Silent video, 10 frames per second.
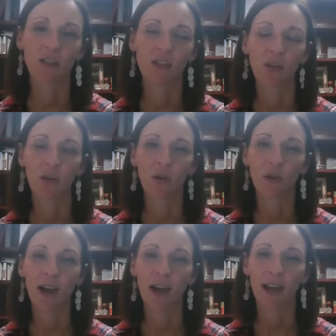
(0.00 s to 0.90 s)
So
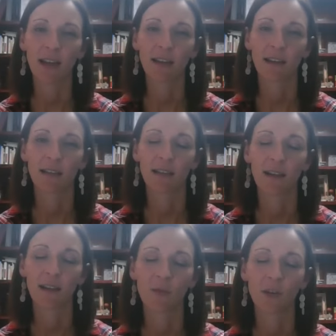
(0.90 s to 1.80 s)
I
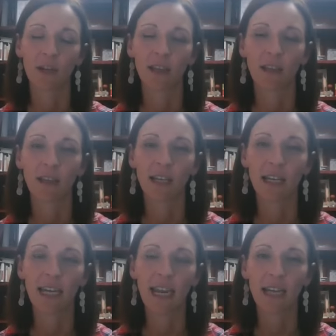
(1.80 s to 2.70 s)
work in the
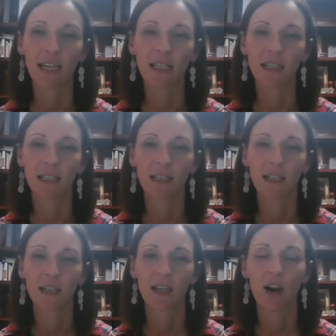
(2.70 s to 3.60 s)
clinic and
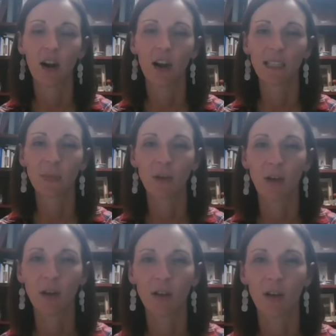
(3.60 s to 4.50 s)
our hospital
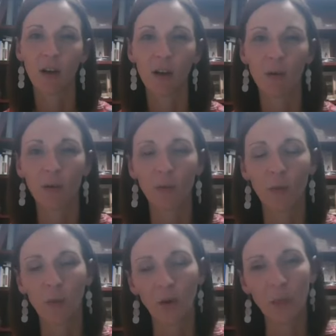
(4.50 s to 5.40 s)
on call. We
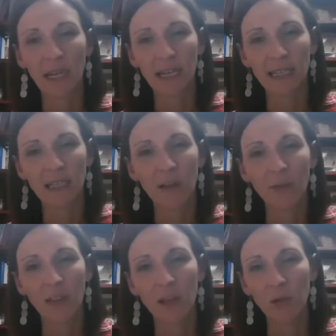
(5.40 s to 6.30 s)
work weekends
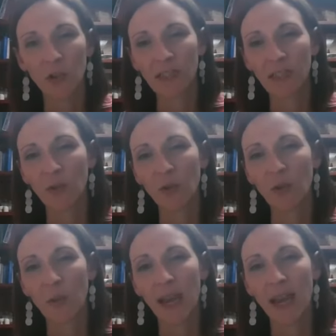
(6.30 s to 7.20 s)
covering the emergency
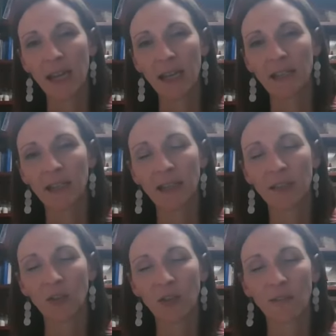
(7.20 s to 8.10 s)
room, and I
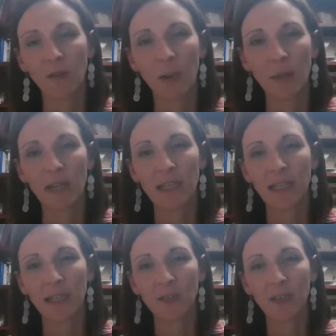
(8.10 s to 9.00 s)
still deliver babies
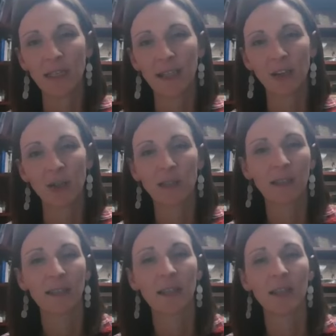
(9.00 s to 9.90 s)
and do C-sections.